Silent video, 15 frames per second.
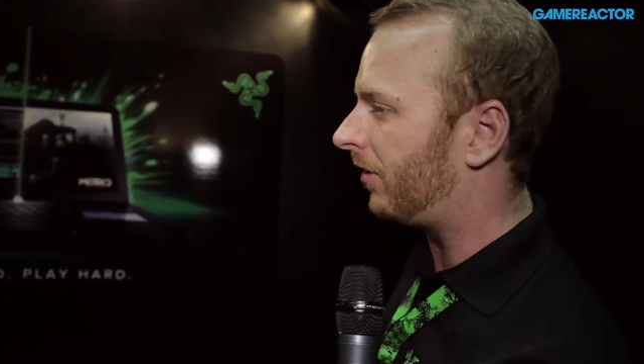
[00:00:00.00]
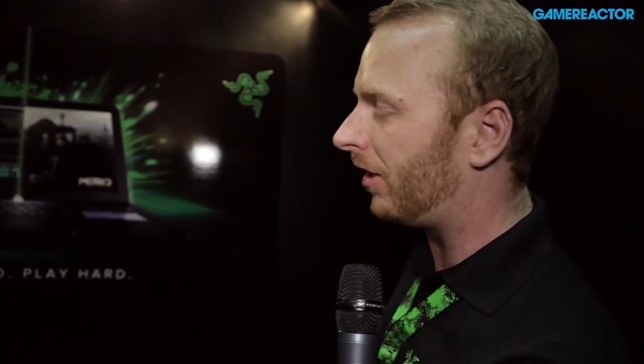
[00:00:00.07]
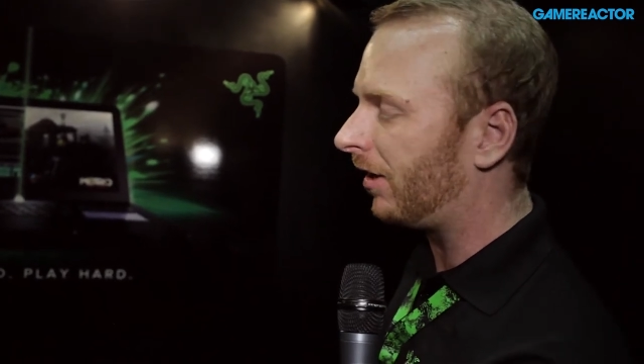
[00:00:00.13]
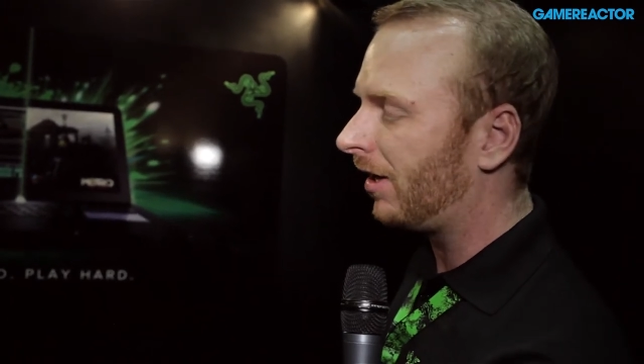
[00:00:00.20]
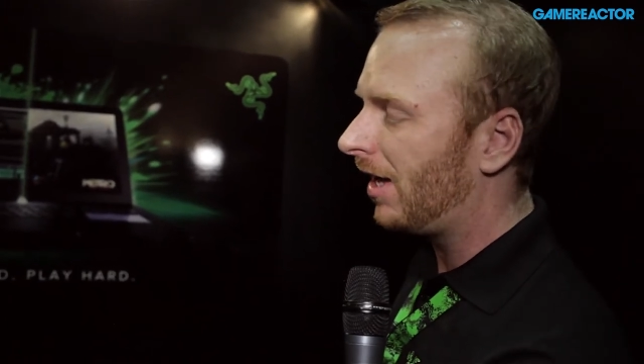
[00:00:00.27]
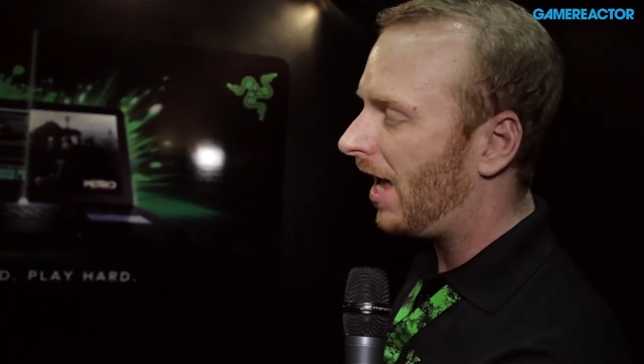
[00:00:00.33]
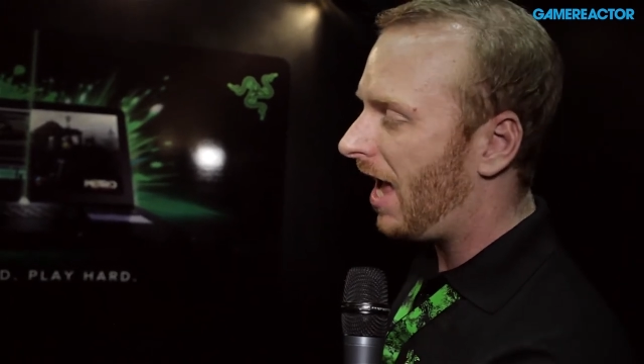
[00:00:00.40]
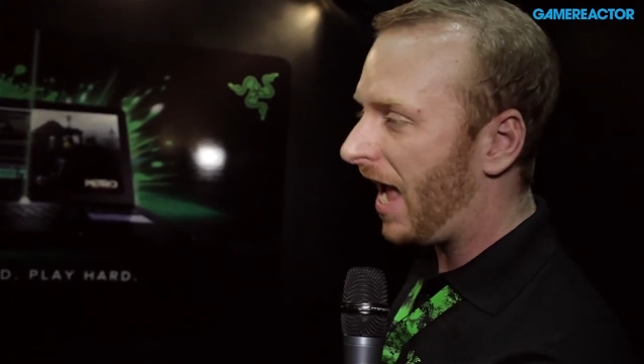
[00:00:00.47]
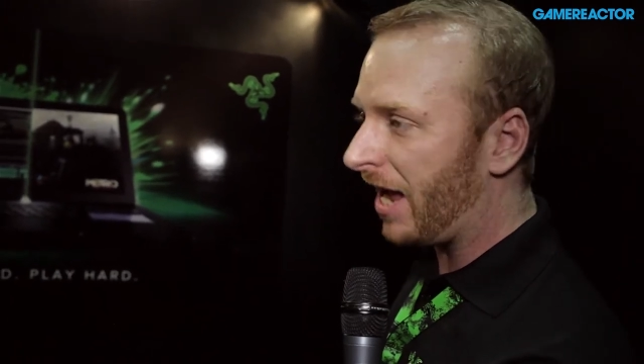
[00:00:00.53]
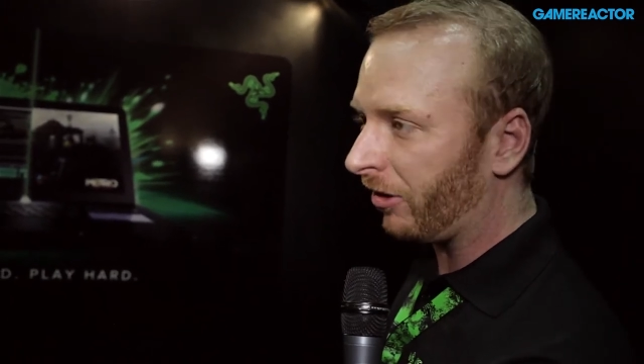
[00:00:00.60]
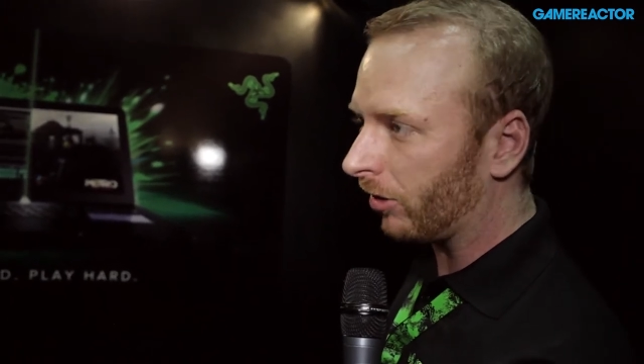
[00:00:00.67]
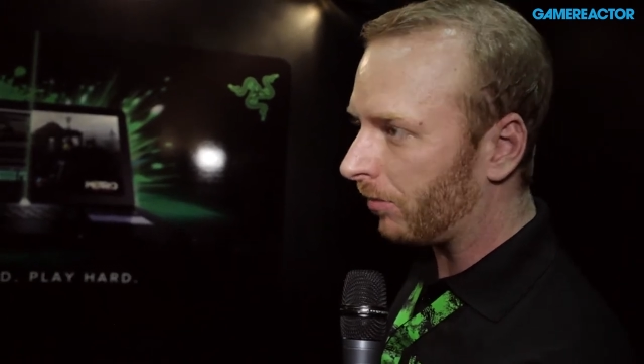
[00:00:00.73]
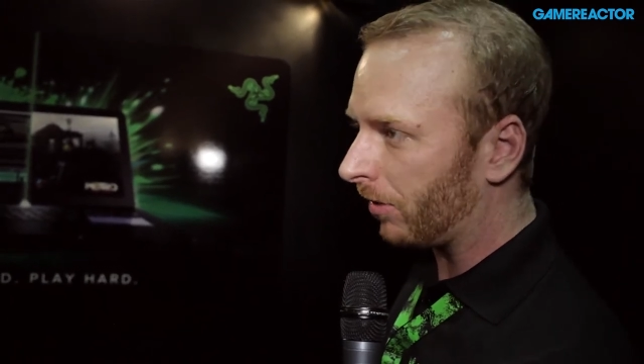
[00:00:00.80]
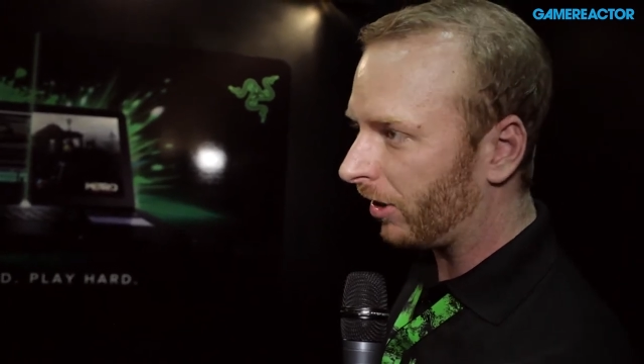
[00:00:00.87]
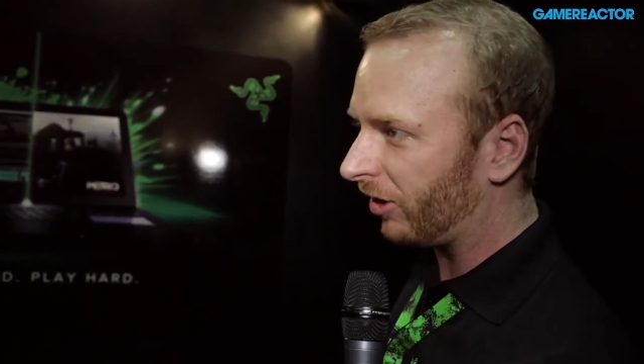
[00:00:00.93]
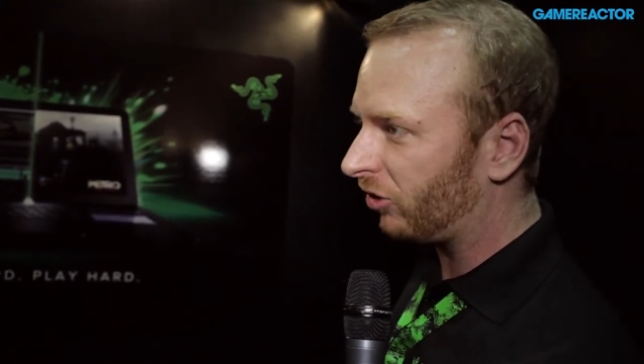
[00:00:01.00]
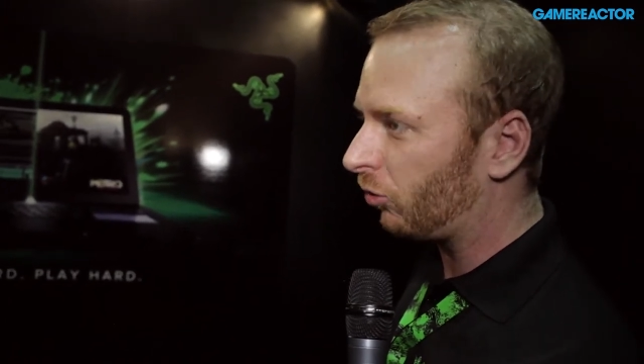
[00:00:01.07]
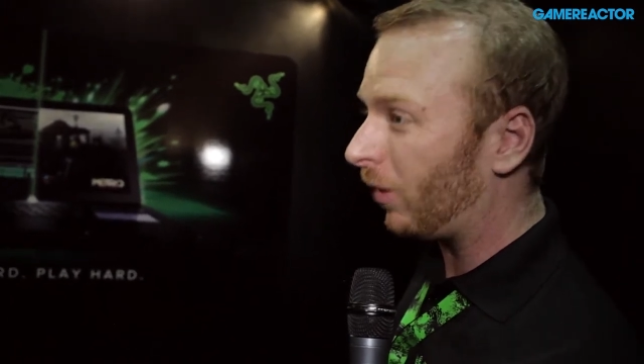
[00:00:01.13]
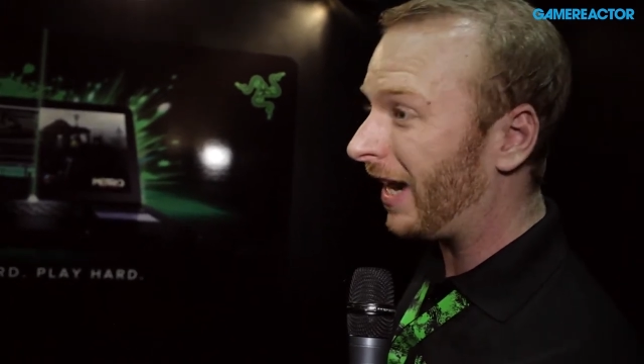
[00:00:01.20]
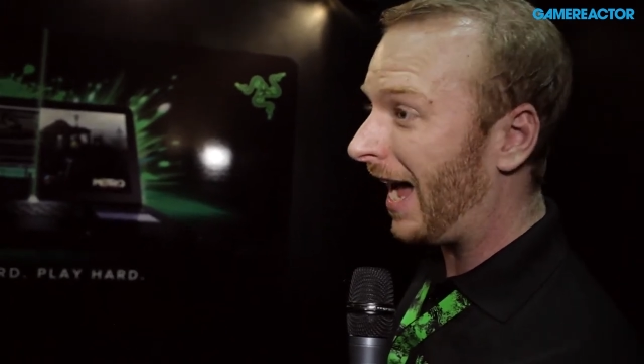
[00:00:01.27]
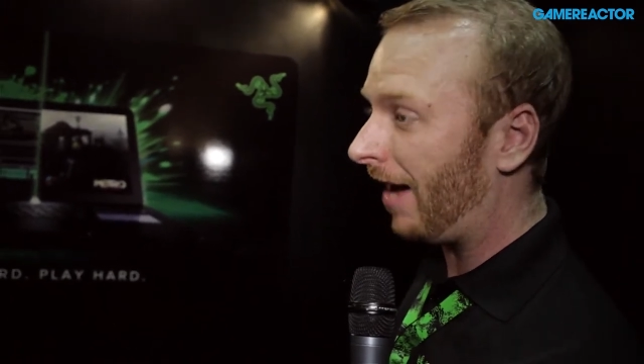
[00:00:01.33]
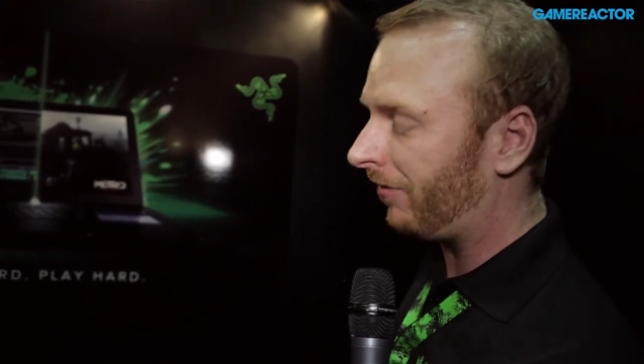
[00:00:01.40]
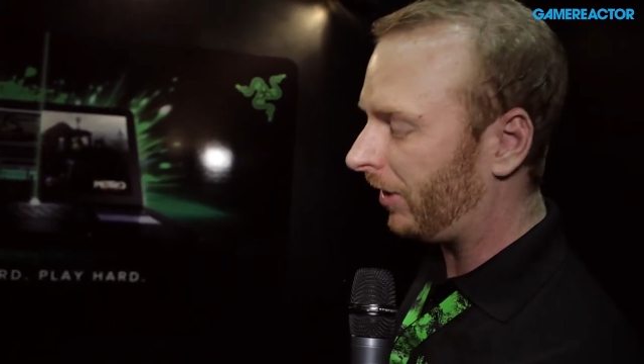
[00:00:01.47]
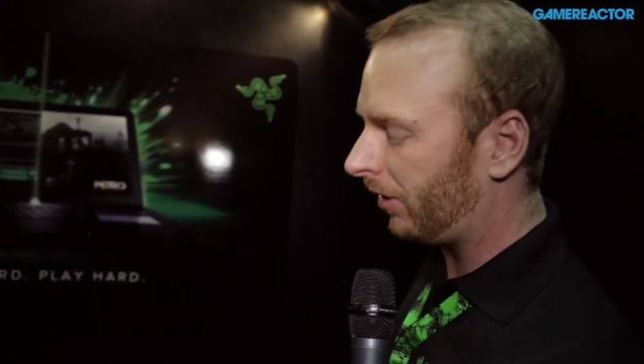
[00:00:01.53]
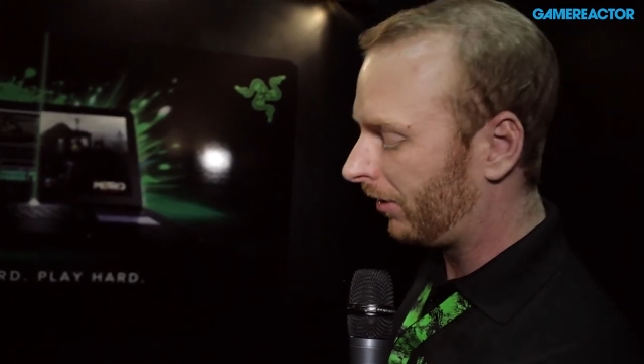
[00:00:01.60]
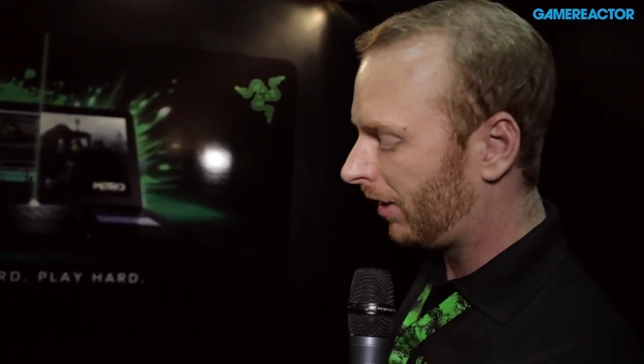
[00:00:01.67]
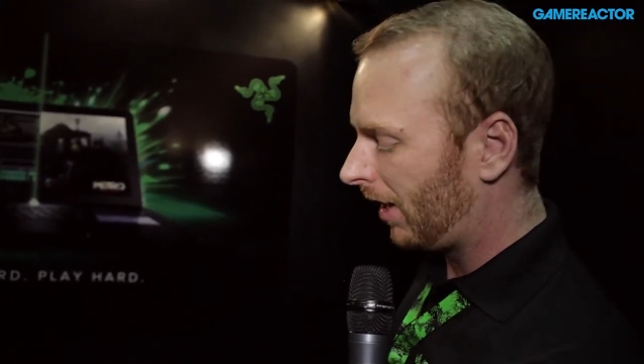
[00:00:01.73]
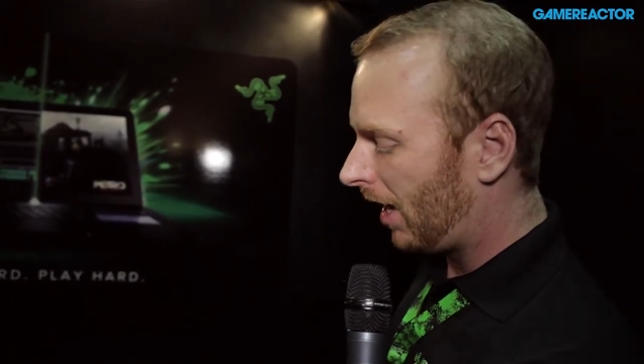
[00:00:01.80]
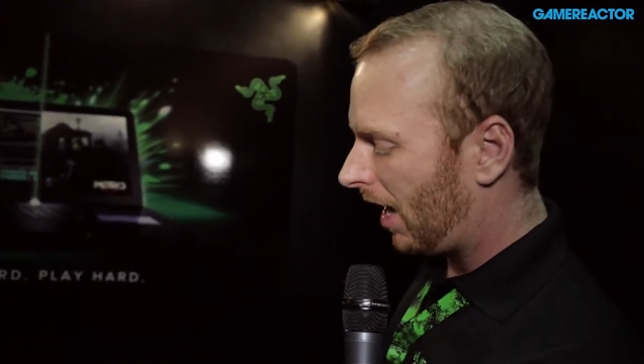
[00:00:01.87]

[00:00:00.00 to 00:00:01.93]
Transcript: or Angry Birds, what have you.